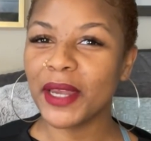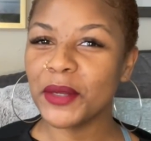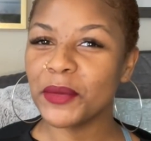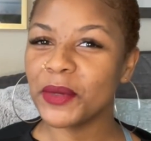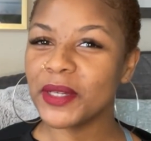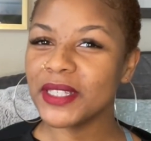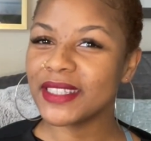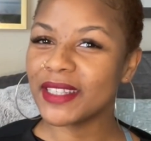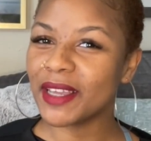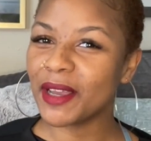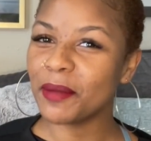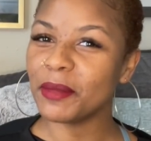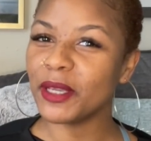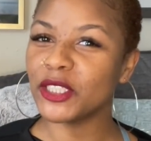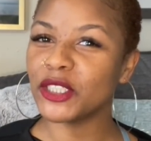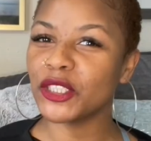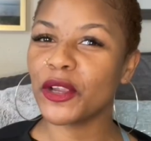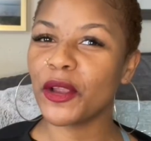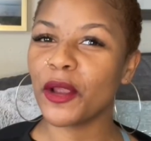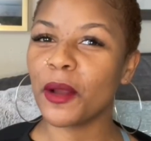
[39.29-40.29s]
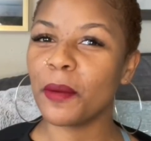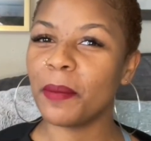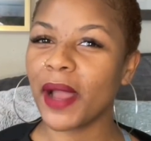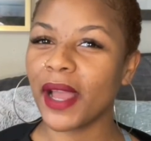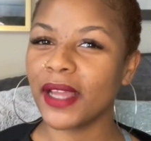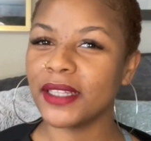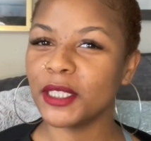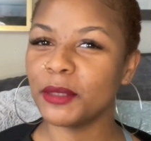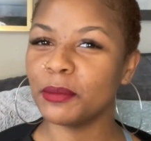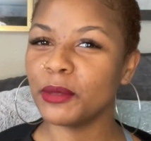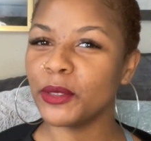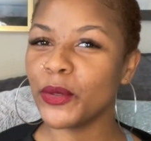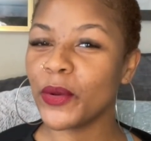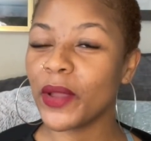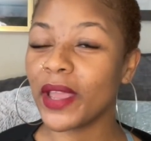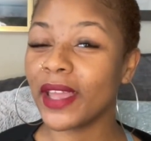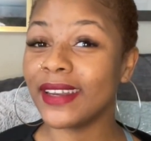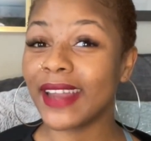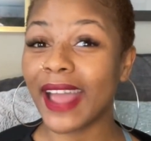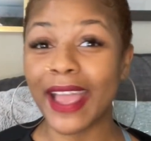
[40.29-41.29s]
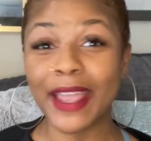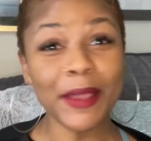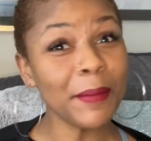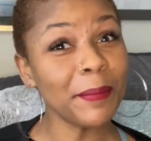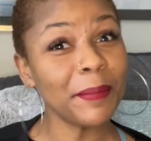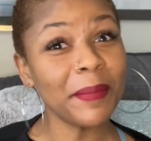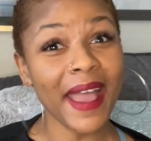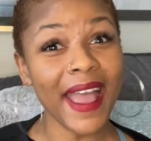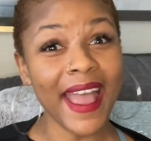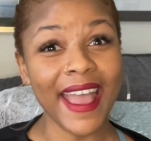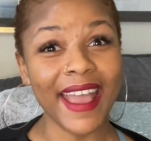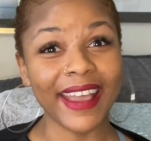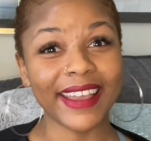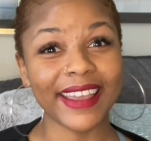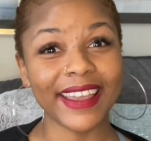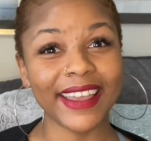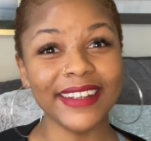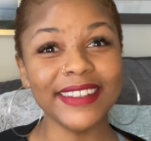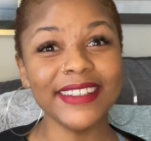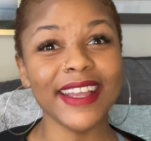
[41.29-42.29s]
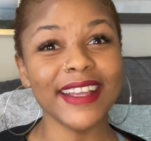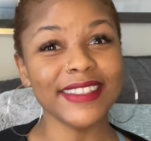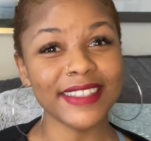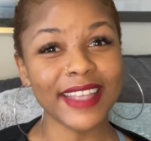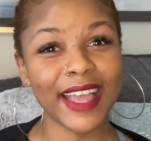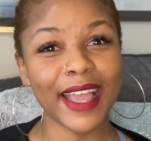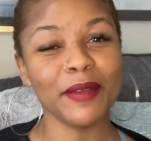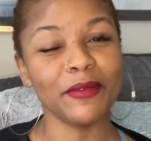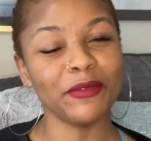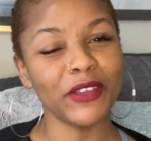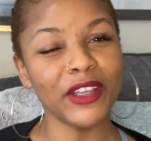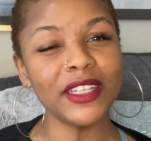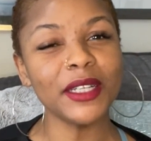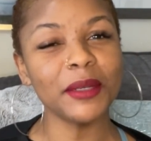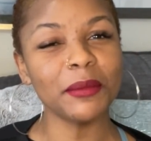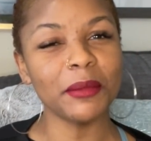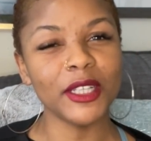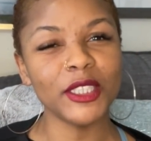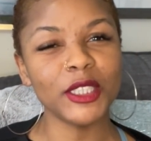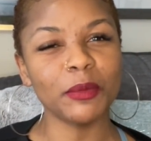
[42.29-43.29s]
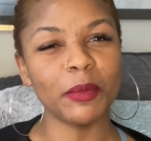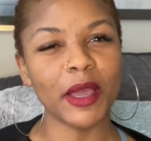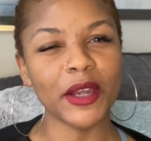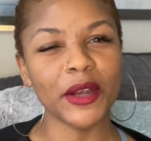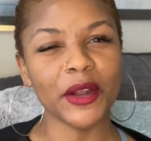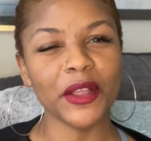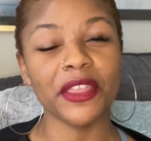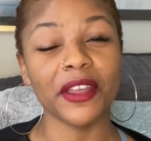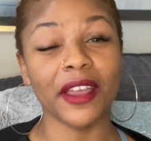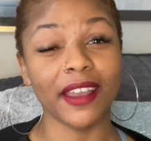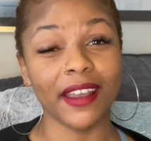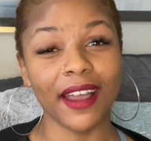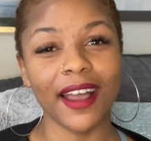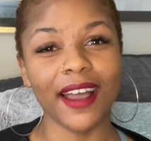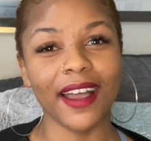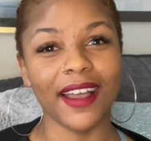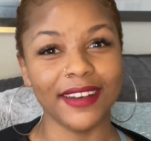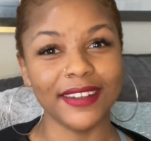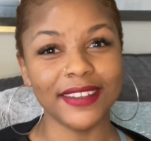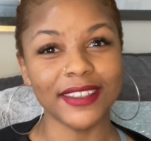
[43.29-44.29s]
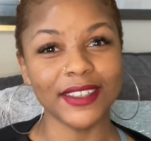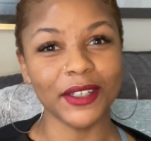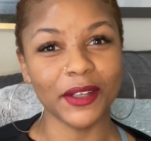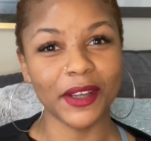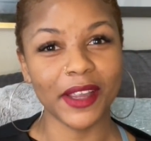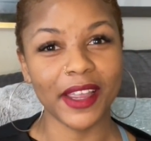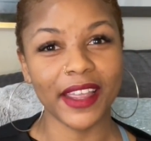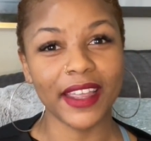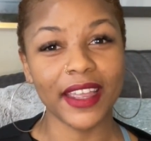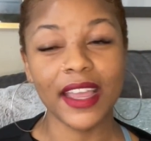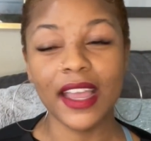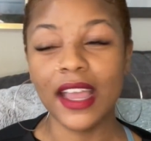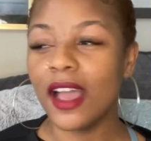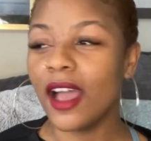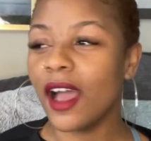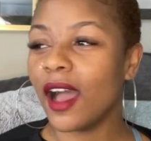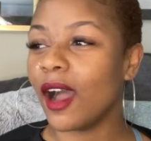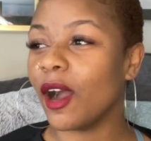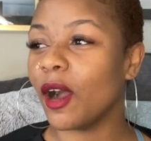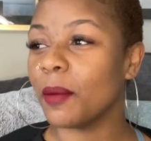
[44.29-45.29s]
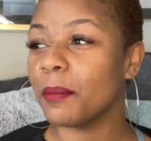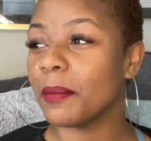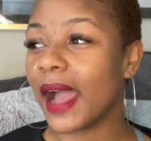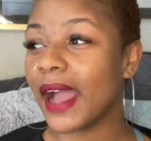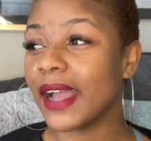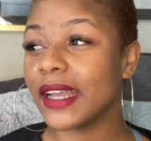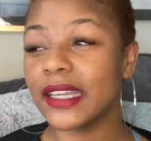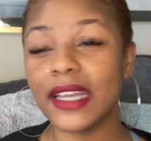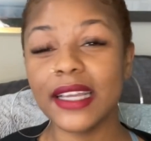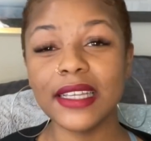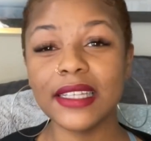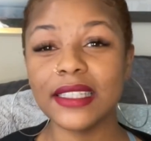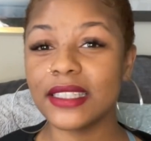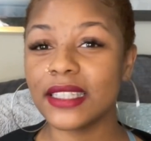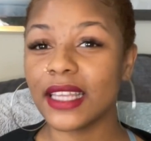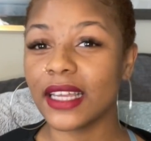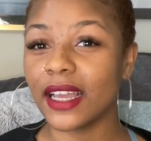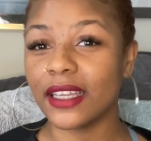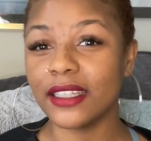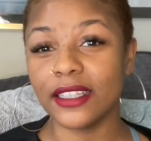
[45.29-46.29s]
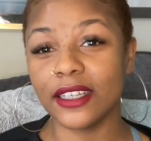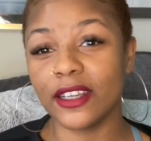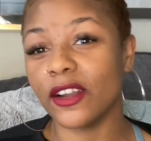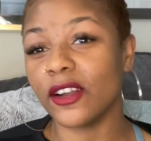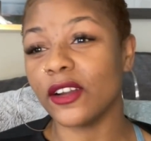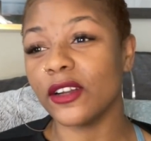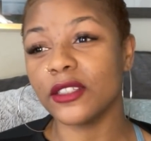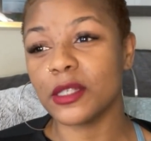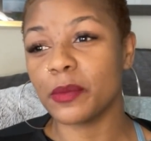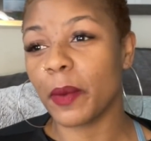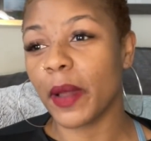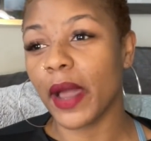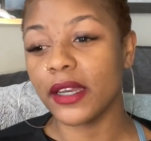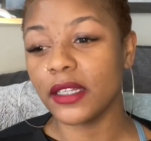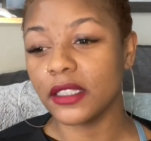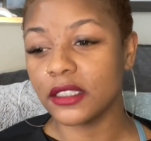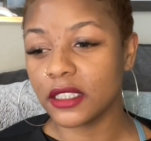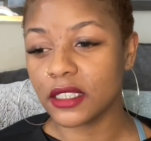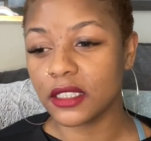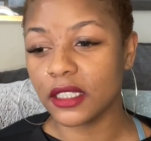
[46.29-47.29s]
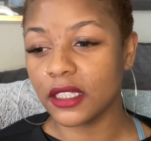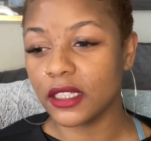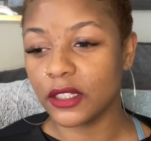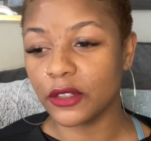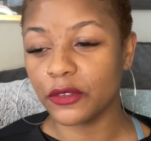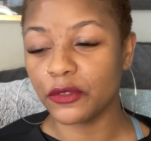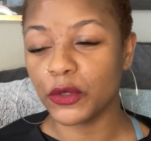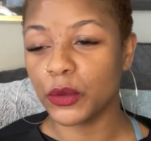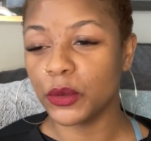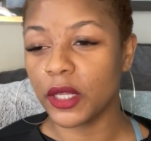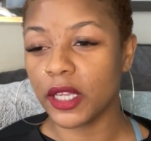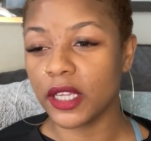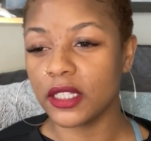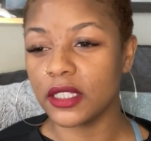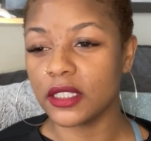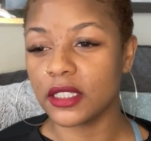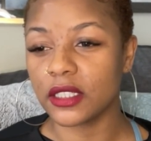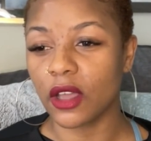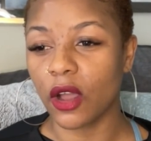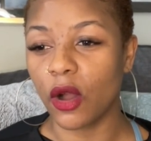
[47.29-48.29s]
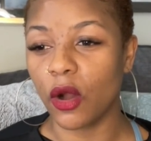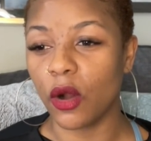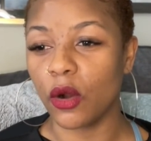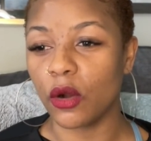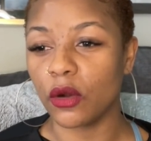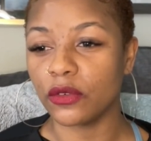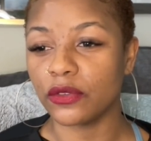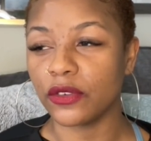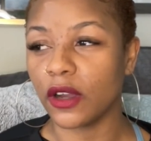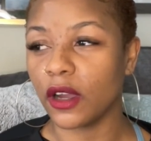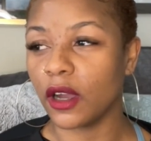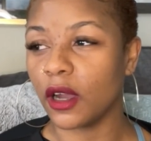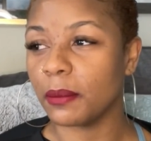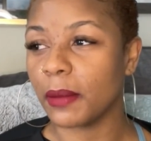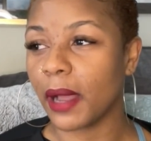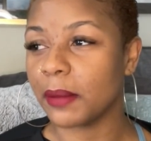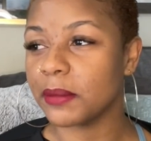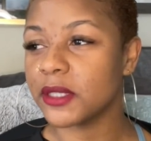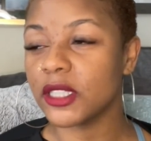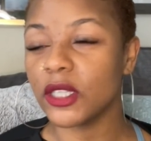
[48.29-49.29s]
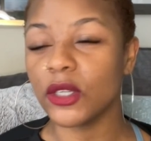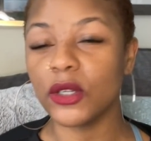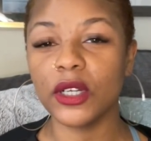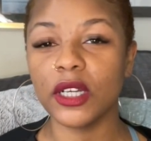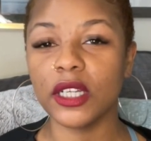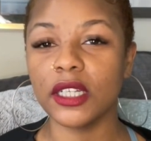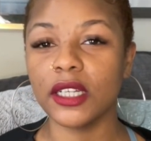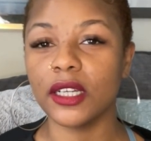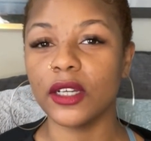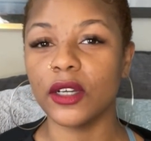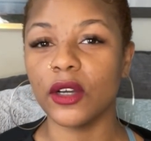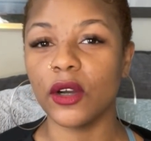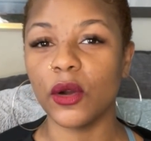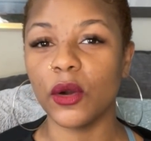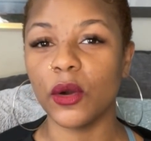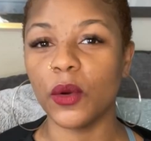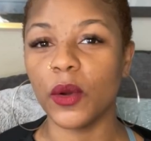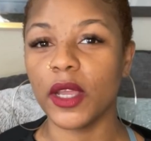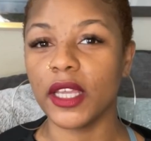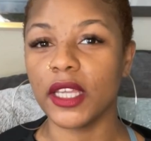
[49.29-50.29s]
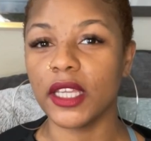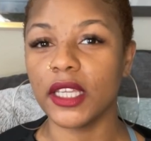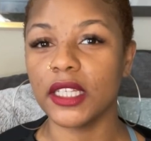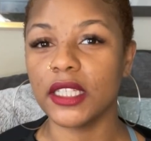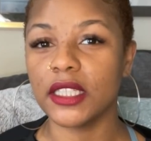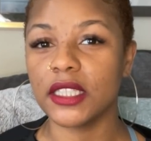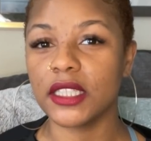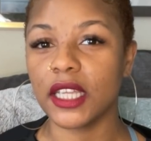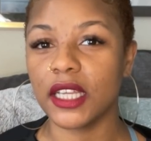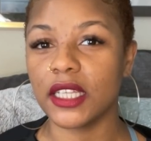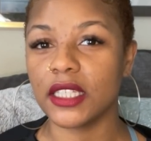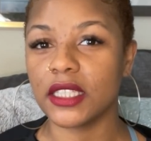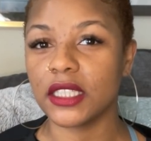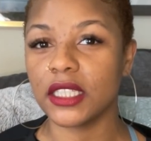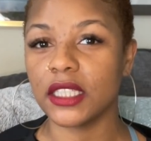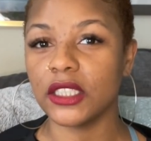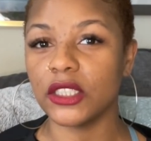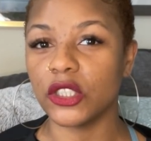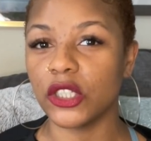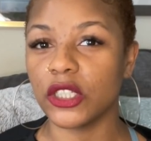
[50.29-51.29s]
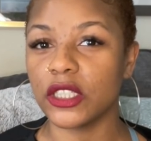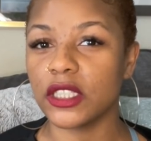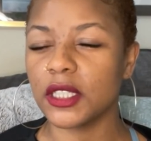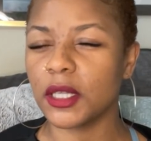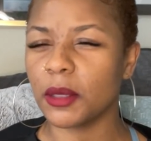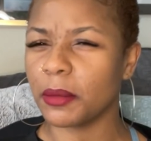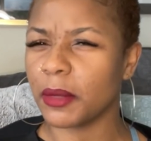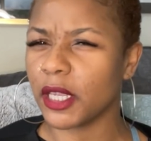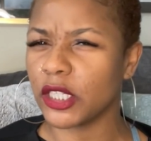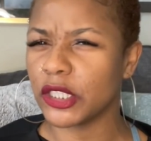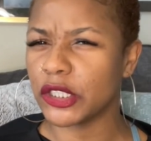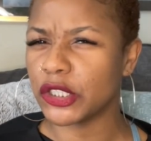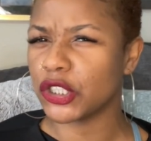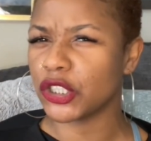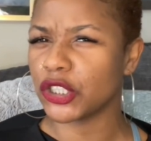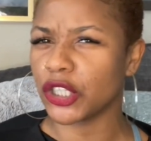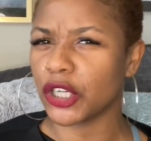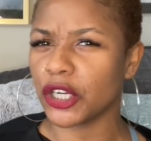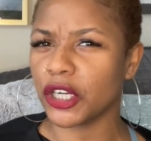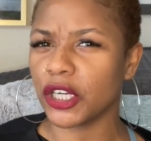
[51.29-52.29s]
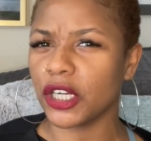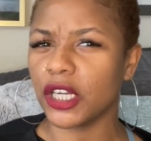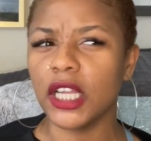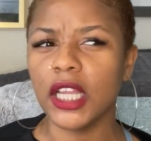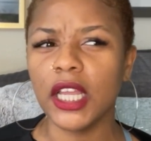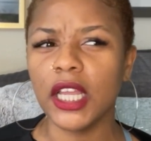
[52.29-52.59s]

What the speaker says: what's up? It's your girl Bondi Blue, and I am back. And yes, I am feeling much better, thank God. Okay. I guess your girl's body just needed a few days off. I'm still gonna go and get tested just to make sure.